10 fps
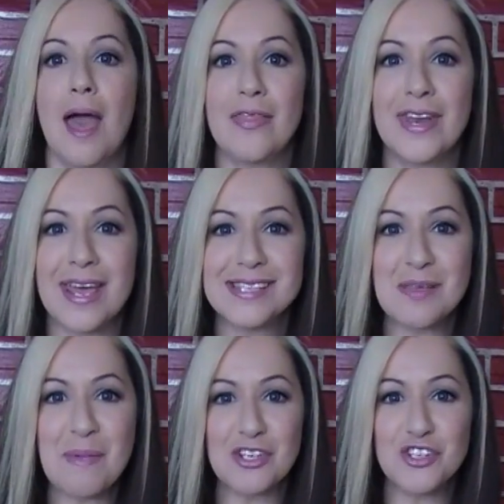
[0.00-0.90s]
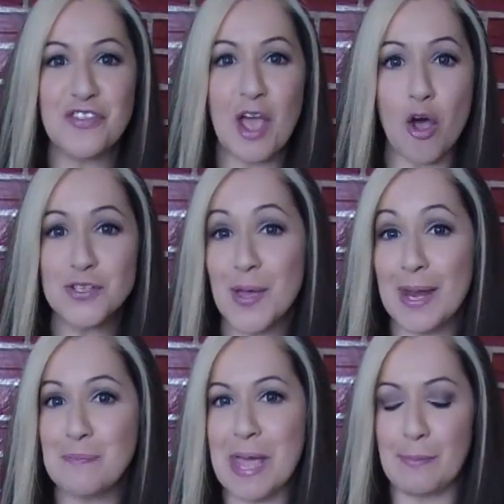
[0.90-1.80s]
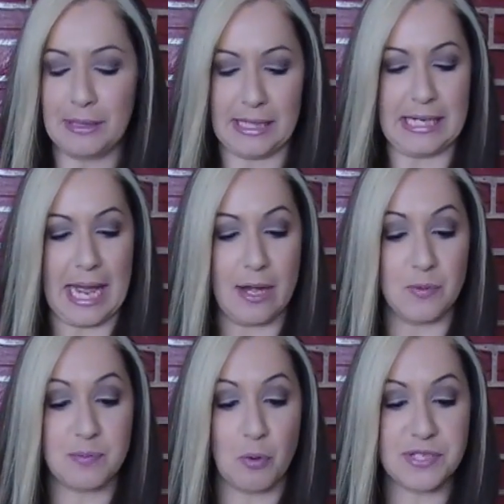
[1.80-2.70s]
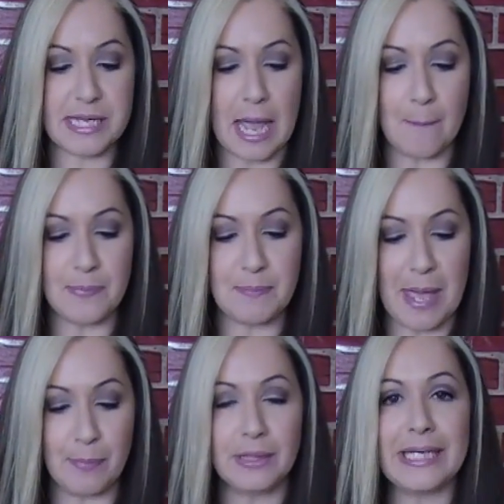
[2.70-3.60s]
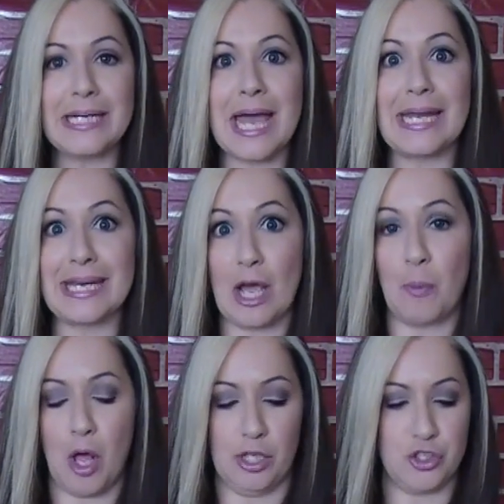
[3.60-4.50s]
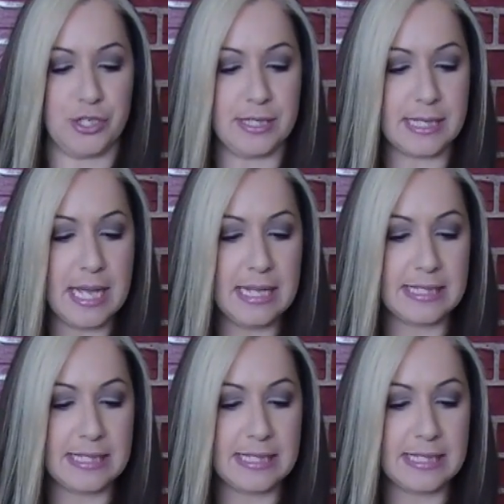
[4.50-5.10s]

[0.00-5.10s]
And then as I mentioned, they also had Maybelline, and it was mostly Maybelline nail polishes.